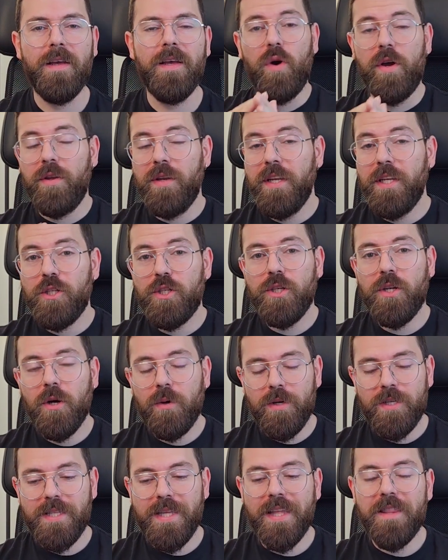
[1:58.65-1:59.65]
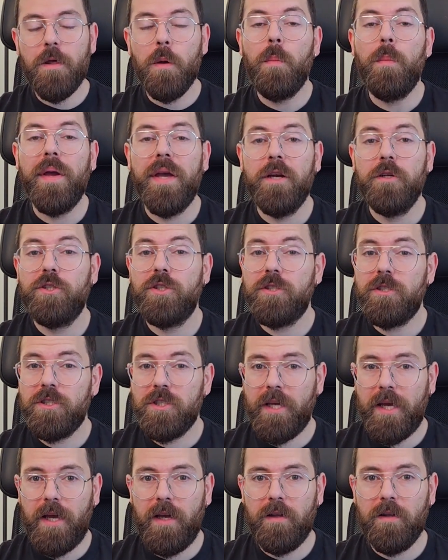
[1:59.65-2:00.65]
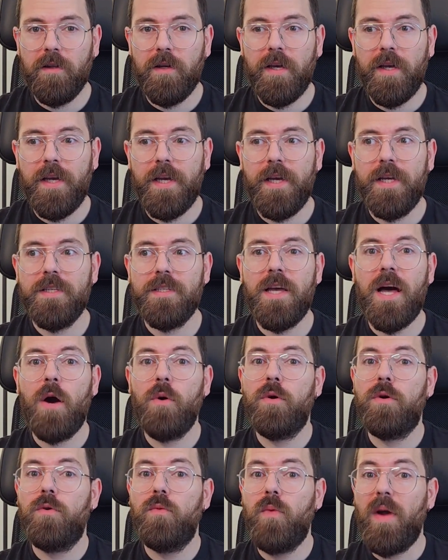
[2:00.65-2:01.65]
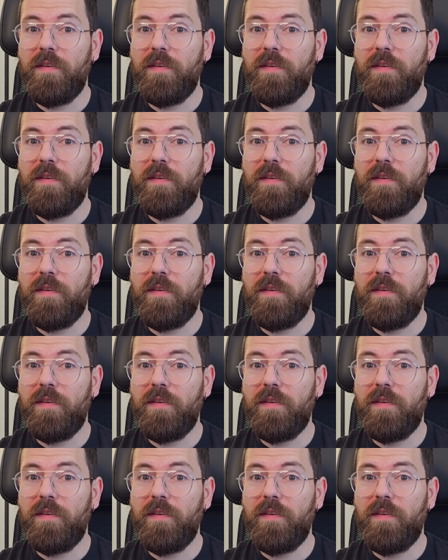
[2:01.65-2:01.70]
What you need to know is that the major scale is our